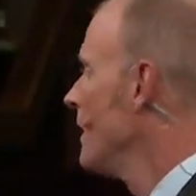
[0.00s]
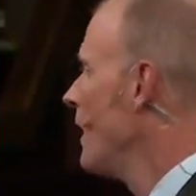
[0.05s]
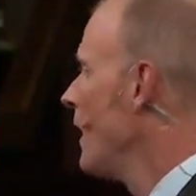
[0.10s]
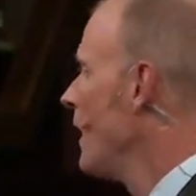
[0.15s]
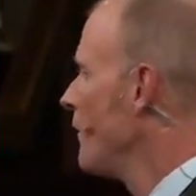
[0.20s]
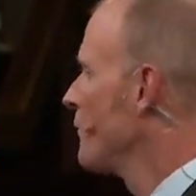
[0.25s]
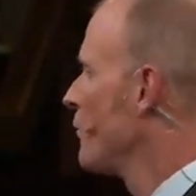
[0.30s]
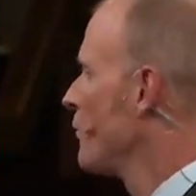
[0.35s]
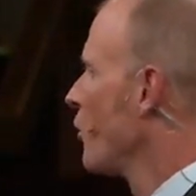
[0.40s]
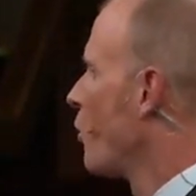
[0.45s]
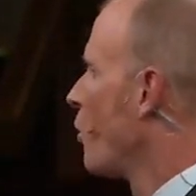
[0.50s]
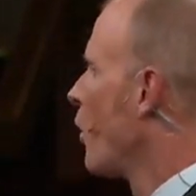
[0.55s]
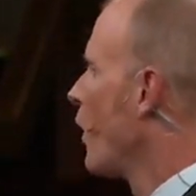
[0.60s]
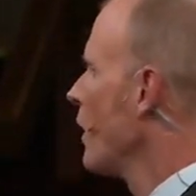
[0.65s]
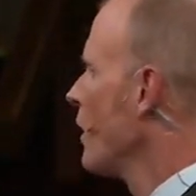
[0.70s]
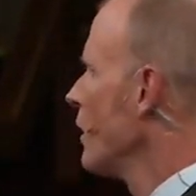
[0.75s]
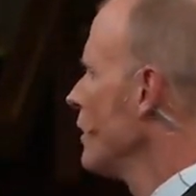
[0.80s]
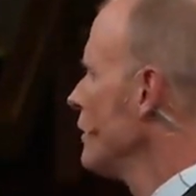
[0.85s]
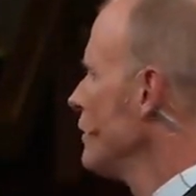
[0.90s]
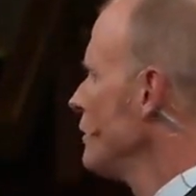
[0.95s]
of the
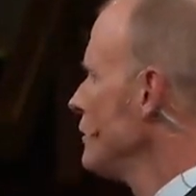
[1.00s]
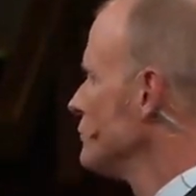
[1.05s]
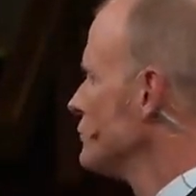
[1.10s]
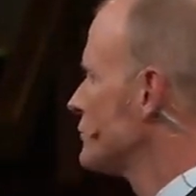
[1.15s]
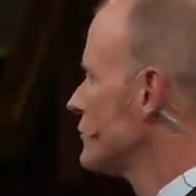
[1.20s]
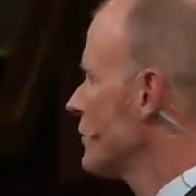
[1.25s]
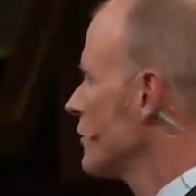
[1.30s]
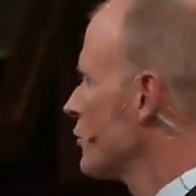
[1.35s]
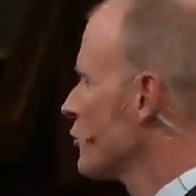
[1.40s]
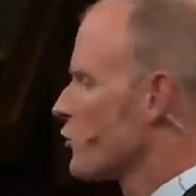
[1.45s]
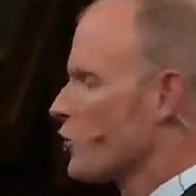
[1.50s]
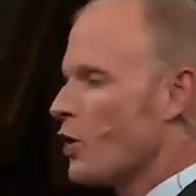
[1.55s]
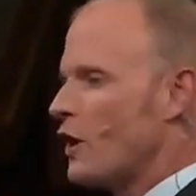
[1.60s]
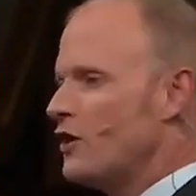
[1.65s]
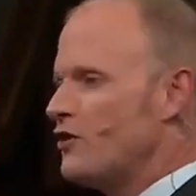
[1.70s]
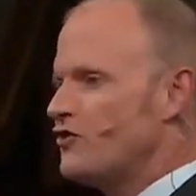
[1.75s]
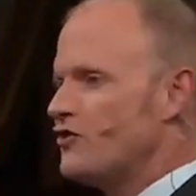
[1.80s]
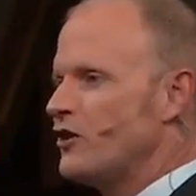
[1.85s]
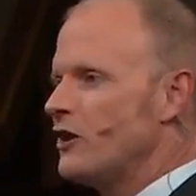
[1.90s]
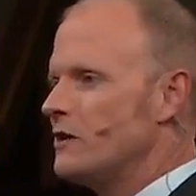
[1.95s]
world's
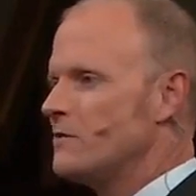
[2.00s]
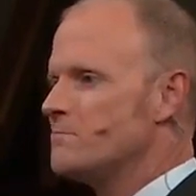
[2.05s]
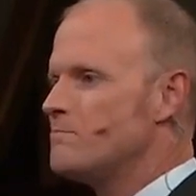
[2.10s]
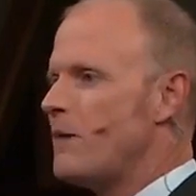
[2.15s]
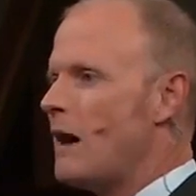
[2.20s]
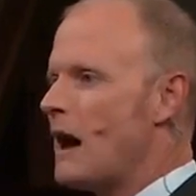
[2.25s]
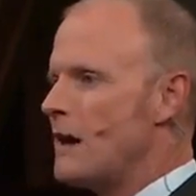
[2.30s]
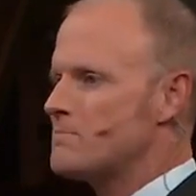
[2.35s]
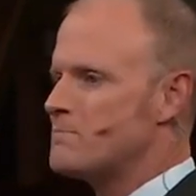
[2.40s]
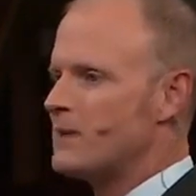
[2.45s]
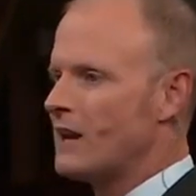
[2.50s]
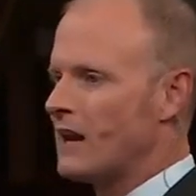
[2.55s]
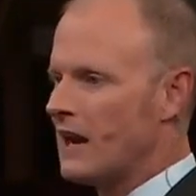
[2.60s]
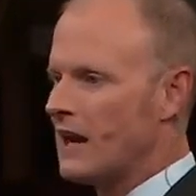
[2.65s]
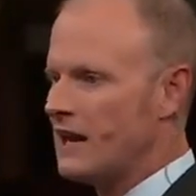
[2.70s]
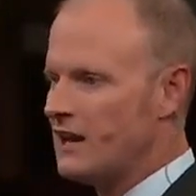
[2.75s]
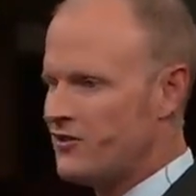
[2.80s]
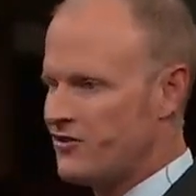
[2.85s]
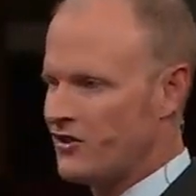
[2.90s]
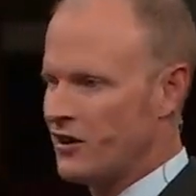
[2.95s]
Christian
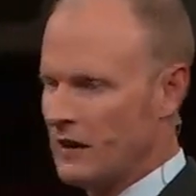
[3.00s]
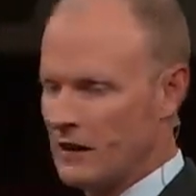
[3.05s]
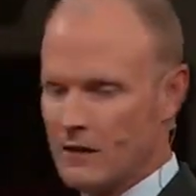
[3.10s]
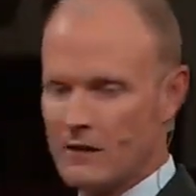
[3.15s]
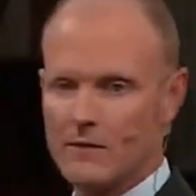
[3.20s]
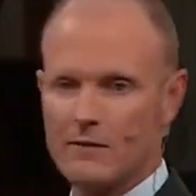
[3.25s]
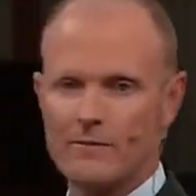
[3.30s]
population